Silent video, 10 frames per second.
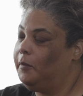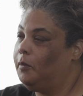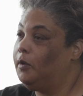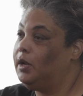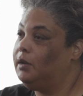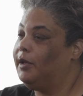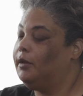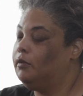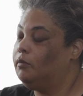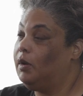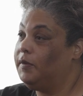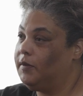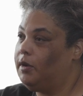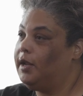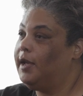they were worried about what
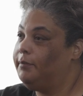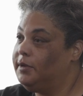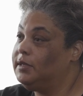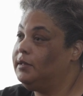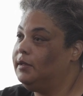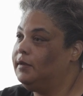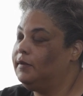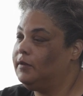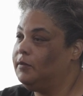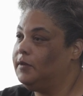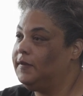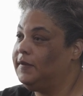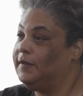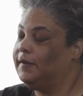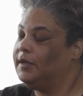was going to happen to the school
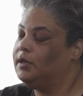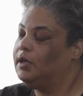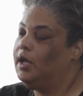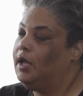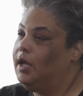season.